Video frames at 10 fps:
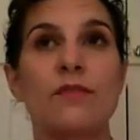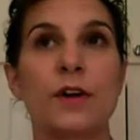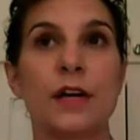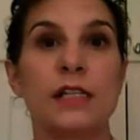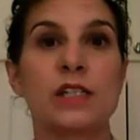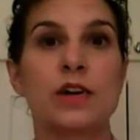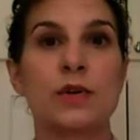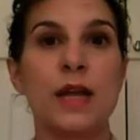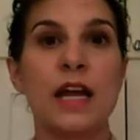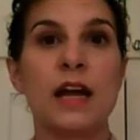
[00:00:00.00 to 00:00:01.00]
for his
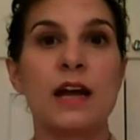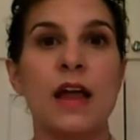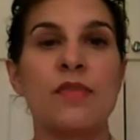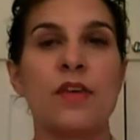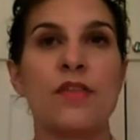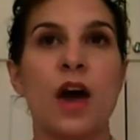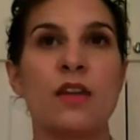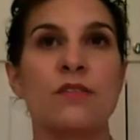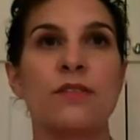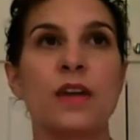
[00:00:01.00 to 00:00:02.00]
career. And the
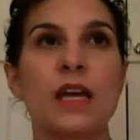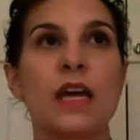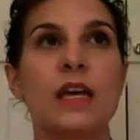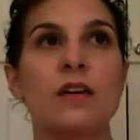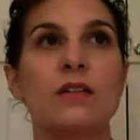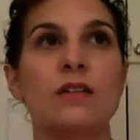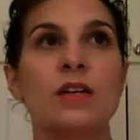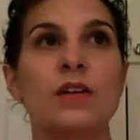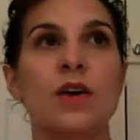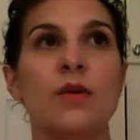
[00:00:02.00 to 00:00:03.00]
thought of,
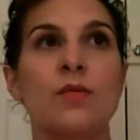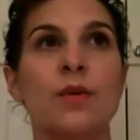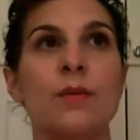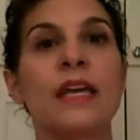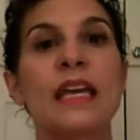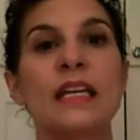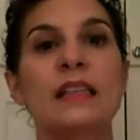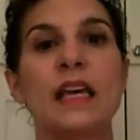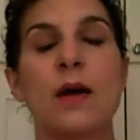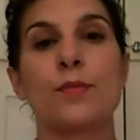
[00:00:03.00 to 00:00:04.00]

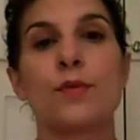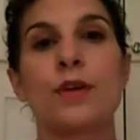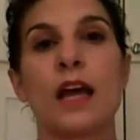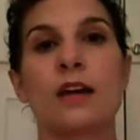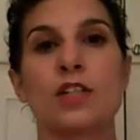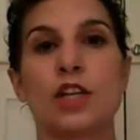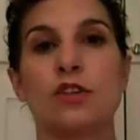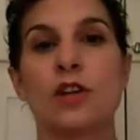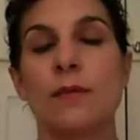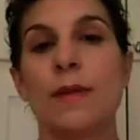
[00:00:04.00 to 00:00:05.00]
repeatedly uprooting our
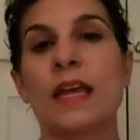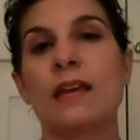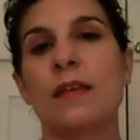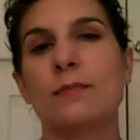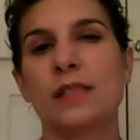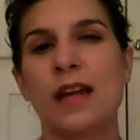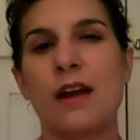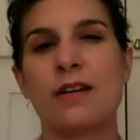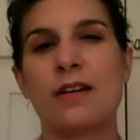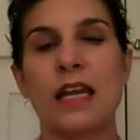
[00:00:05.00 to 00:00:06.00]
children and making them
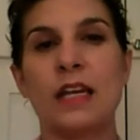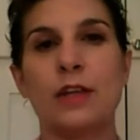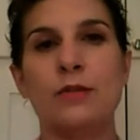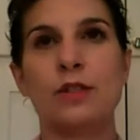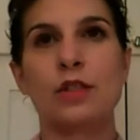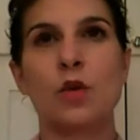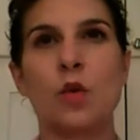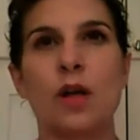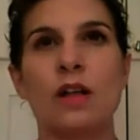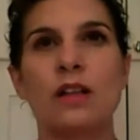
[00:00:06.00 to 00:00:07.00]
start again in a new
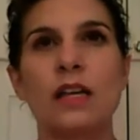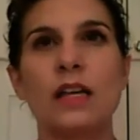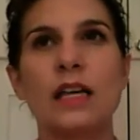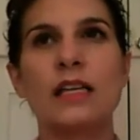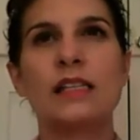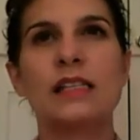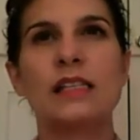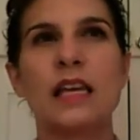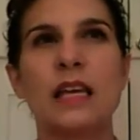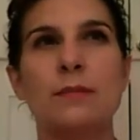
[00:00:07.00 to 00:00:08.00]
school
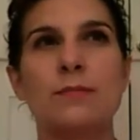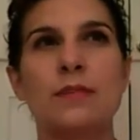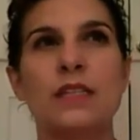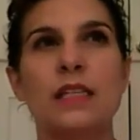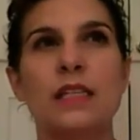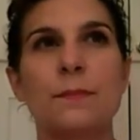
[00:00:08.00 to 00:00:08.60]
seemed,